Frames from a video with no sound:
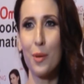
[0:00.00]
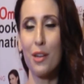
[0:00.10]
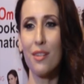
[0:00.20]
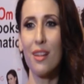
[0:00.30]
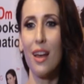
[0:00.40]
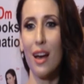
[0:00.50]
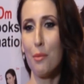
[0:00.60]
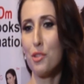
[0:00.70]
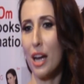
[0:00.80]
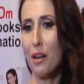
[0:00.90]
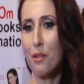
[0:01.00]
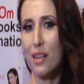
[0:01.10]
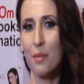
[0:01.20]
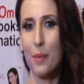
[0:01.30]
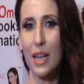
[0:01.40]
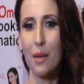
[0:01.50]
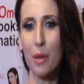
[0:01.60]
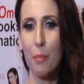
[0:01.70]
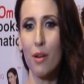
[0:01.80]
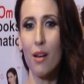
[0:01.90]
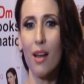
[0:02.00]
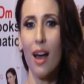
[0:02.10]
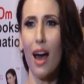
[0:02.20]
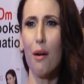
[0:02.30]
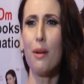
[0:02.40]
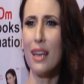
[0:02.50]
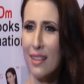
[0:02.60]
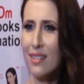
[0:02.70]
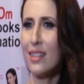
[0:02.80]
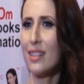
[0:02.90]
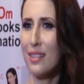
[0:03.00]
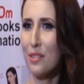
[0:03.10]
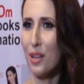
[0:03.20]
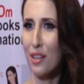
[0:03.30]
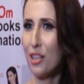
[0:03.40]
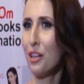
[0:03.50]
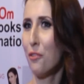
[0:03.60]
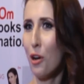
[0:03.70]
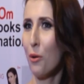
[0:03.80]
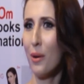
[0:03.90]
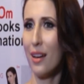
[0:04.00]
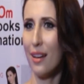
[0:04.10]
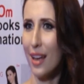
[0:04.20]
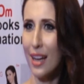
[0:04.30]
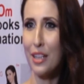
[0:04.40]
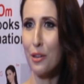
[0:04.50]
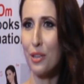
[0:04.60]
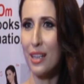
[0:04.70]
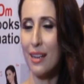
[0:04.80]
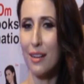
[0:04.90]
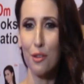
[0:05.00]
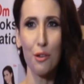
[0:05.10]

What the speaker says: because I'm trying to explain people how easy it is to actually follow a healthy routine.